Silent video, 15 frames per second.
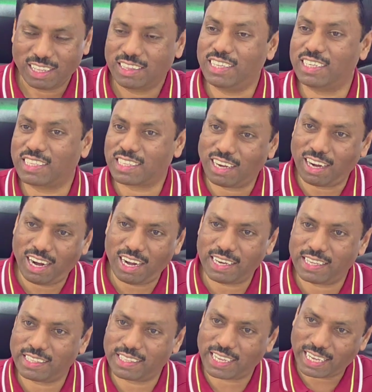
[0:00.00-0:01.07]
That's
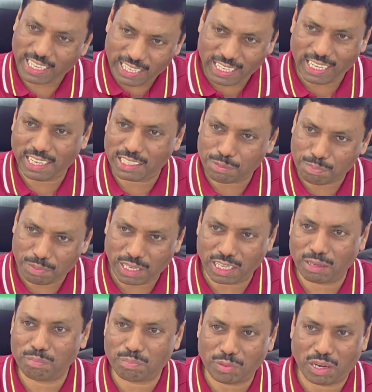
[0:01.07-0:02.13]
called as a Ing
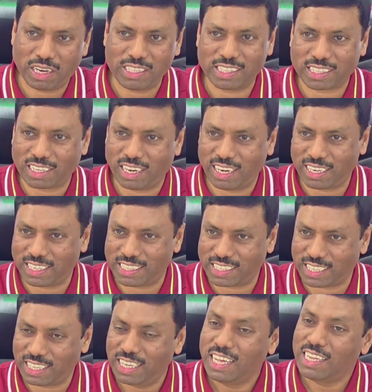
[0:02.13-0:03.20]
spring points called
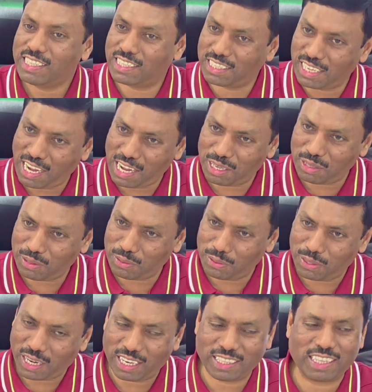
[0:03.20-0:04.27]
as a
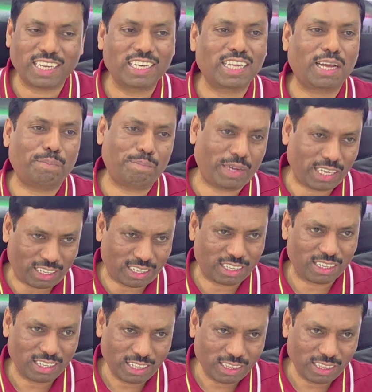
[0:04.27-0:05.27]
Chiango and then Yamen.